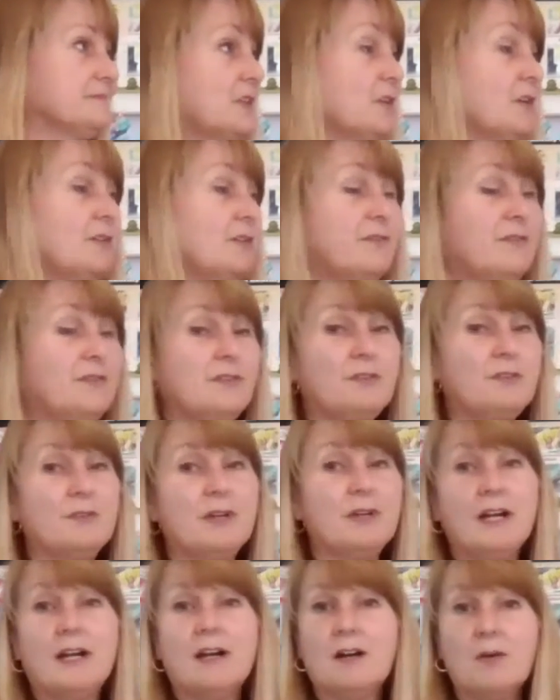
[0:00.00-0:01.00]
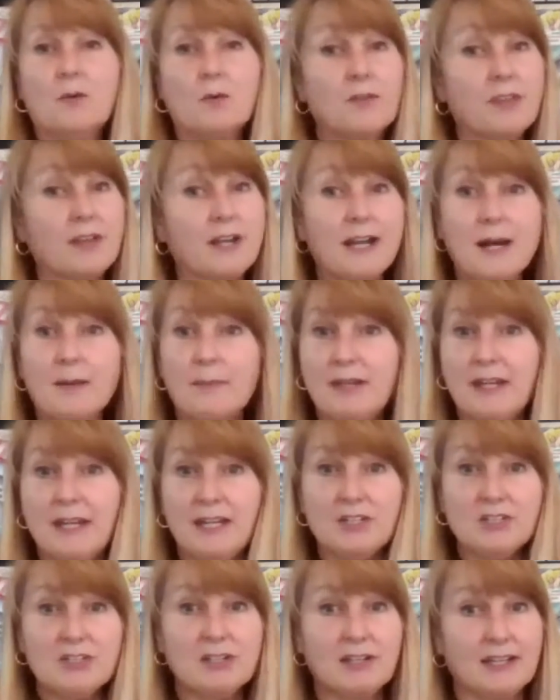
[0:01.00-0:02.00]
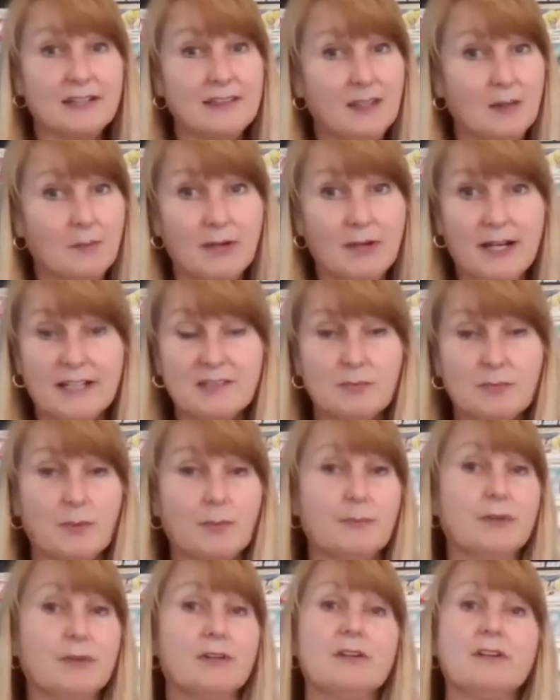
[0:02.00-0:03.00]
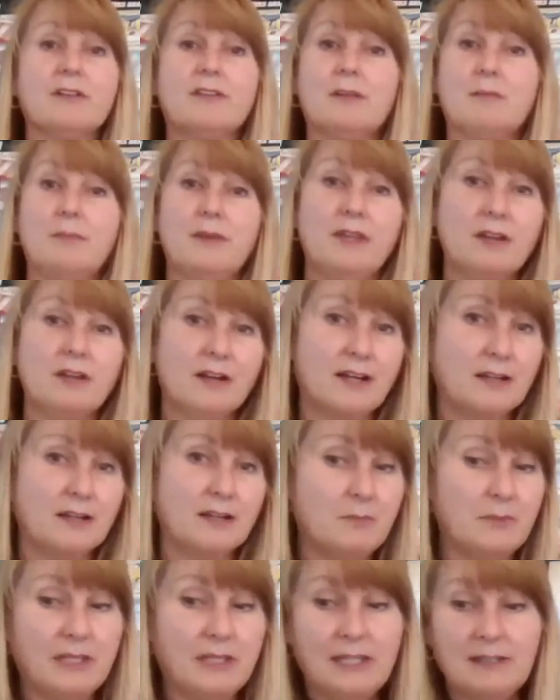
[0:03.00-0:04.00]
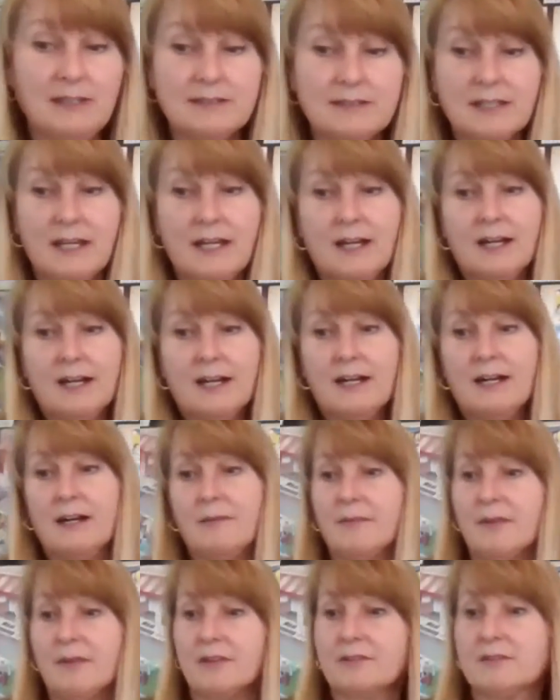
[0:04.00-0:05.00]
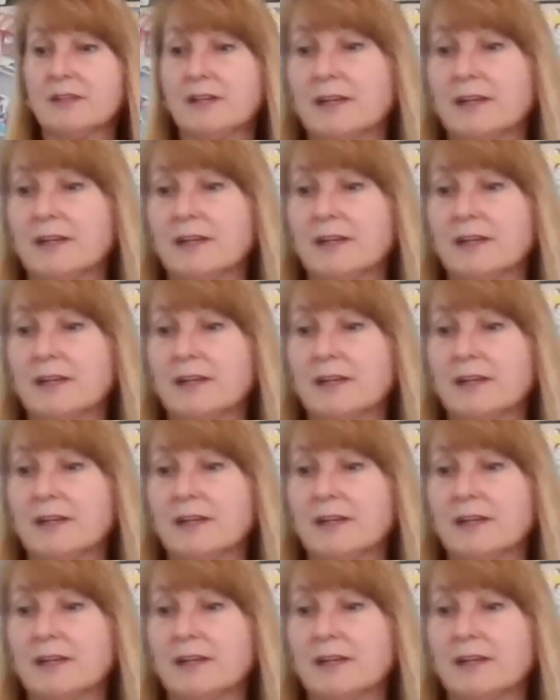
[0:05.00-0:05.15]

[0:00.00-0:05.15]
tofu, or the combination like the Impossible Burger, the Beyond Meat. Um, there's